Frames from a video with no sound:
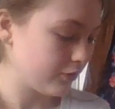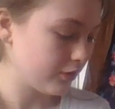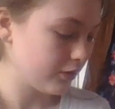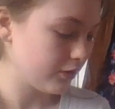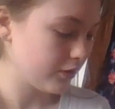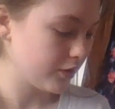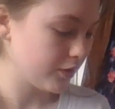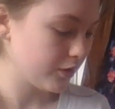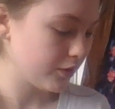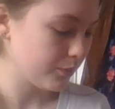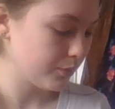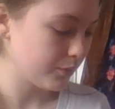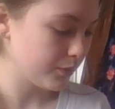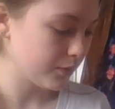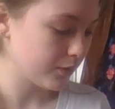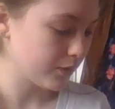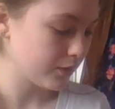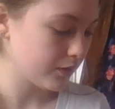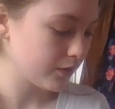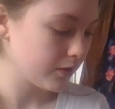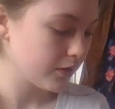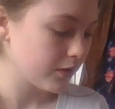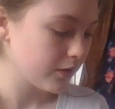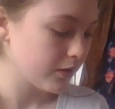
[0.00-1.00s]
Cheeky
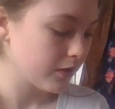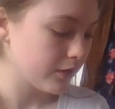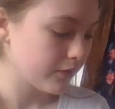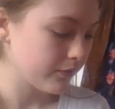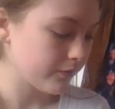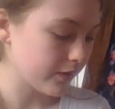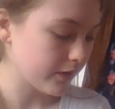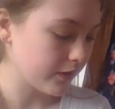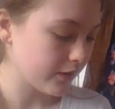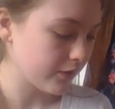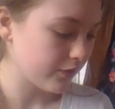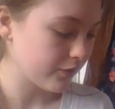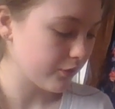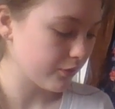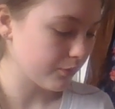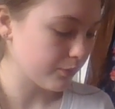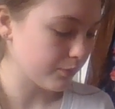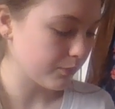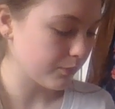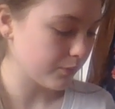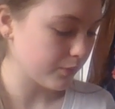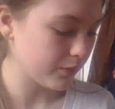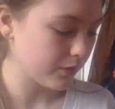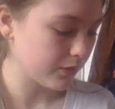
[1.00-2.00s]
will find
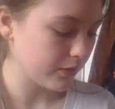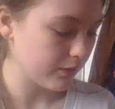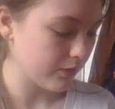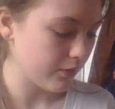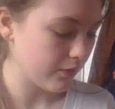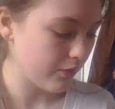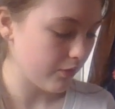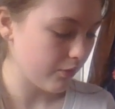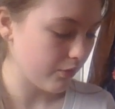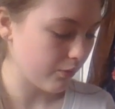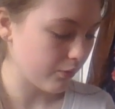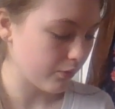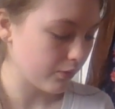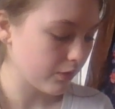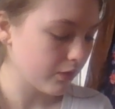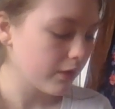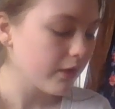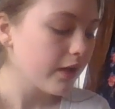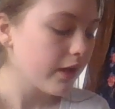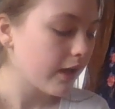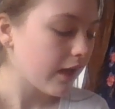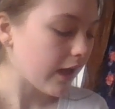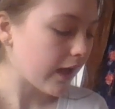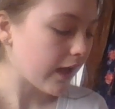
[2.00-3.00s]
someone in the store,
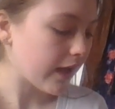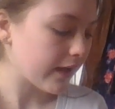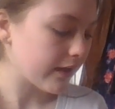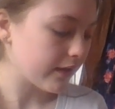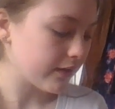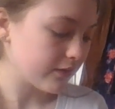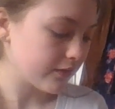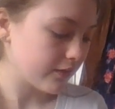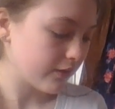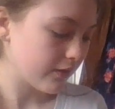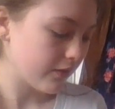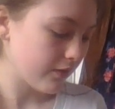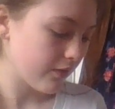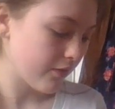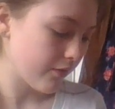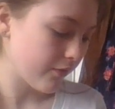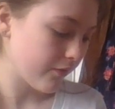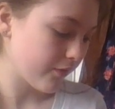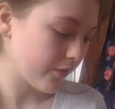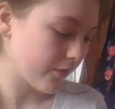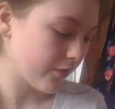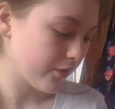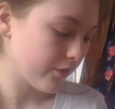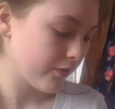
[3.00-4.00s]
and
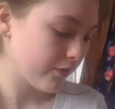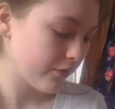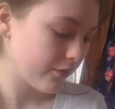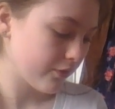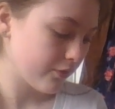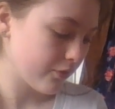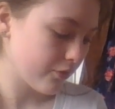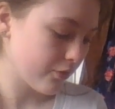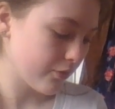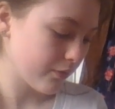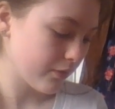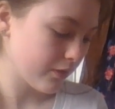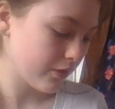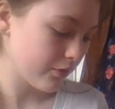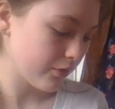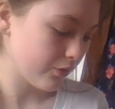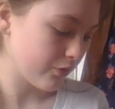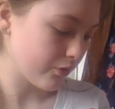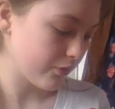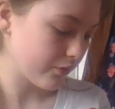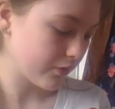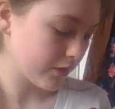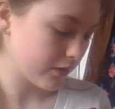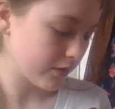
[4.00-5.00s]
the first
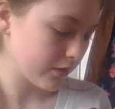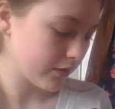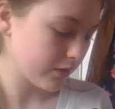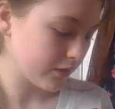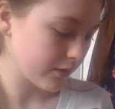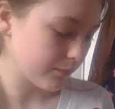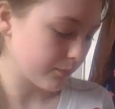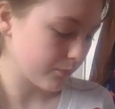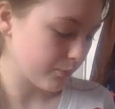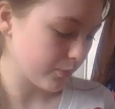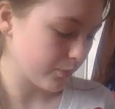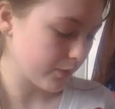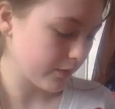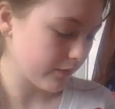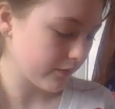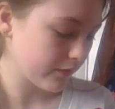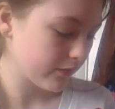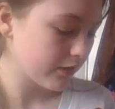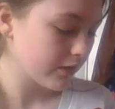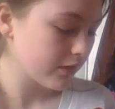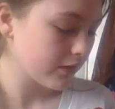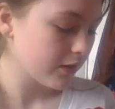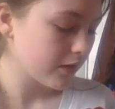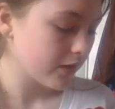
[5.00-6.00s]
shopkin to find him
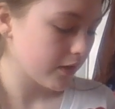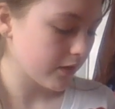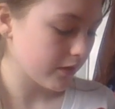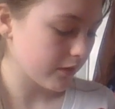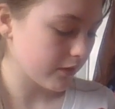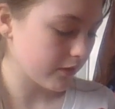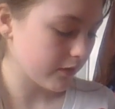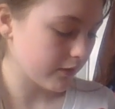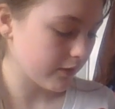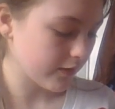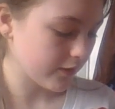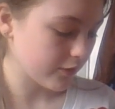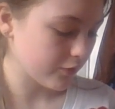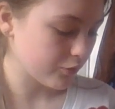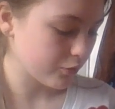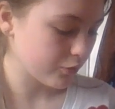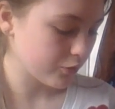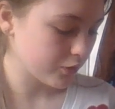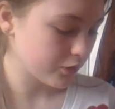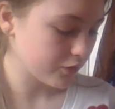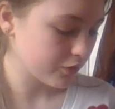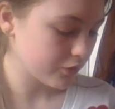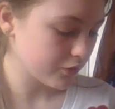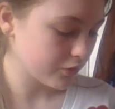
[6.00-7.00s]
wins. Their
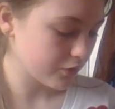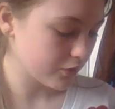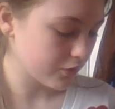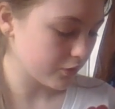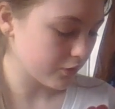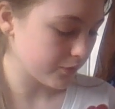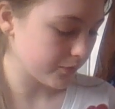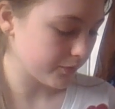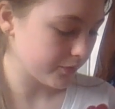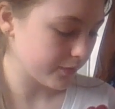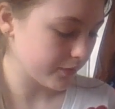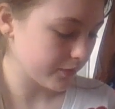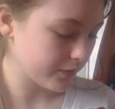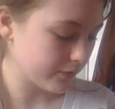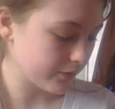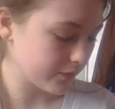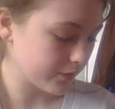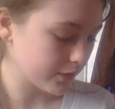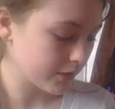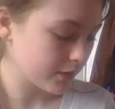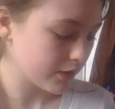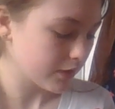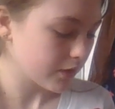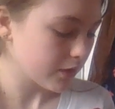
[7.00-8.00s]
choice of
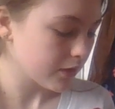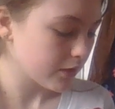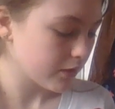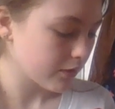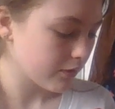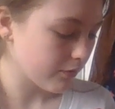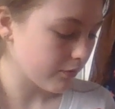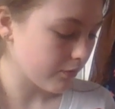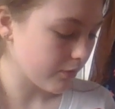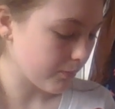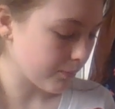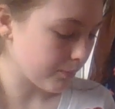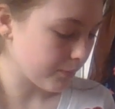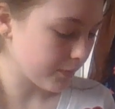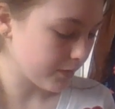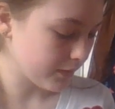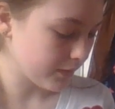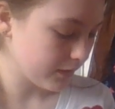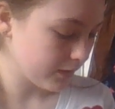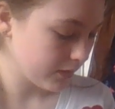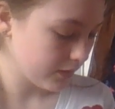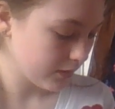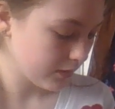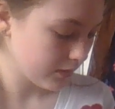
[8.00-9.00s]
either the
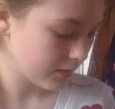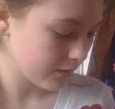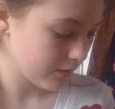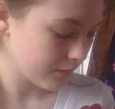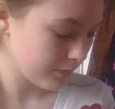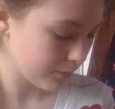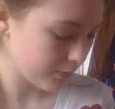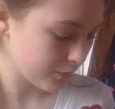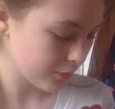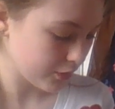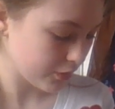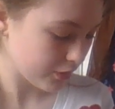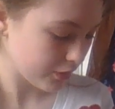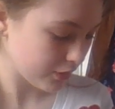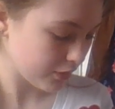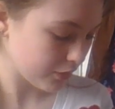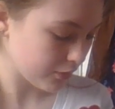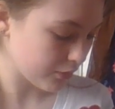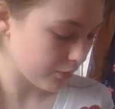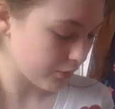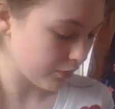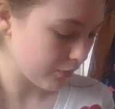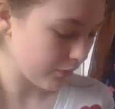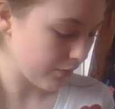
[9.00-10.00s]
bunny,
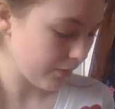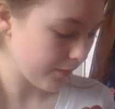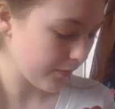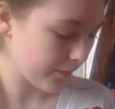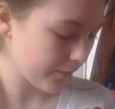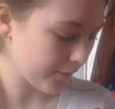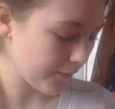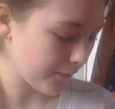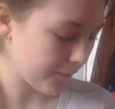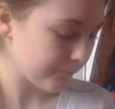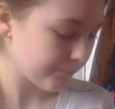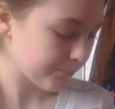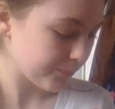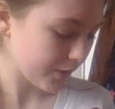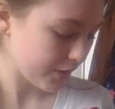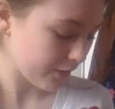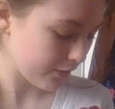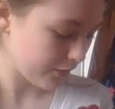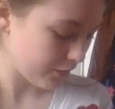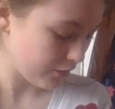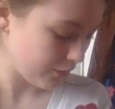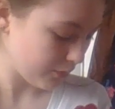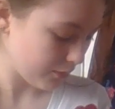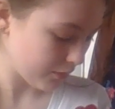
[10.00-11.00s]
plushie, or the
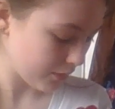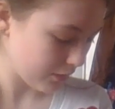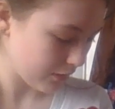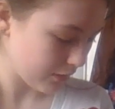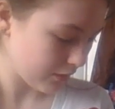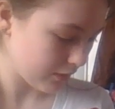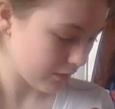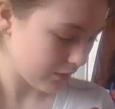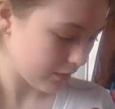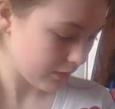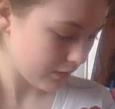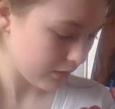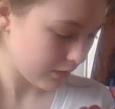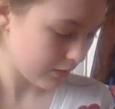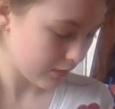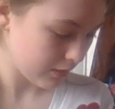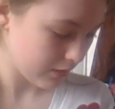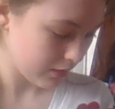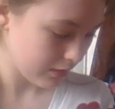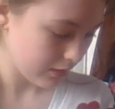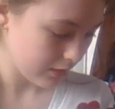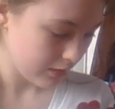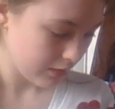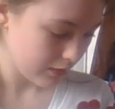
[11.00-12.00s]
new car.
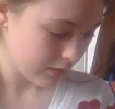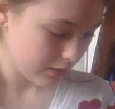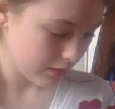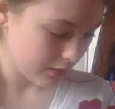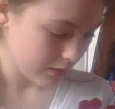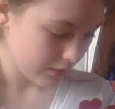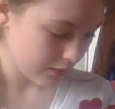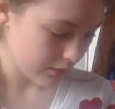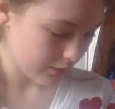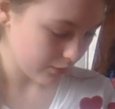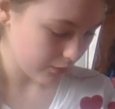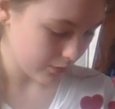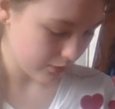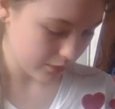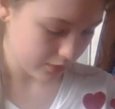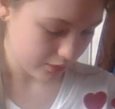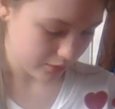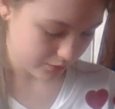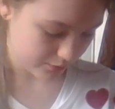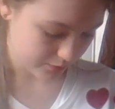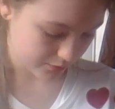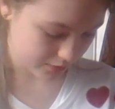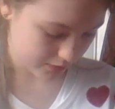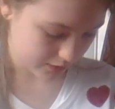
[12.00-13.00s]

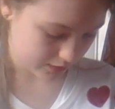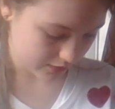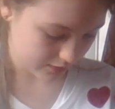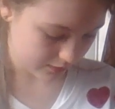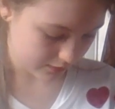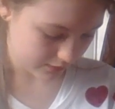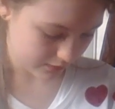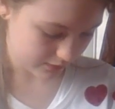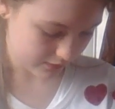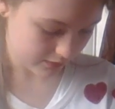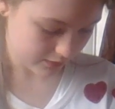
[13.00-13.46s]
Car? What the hell?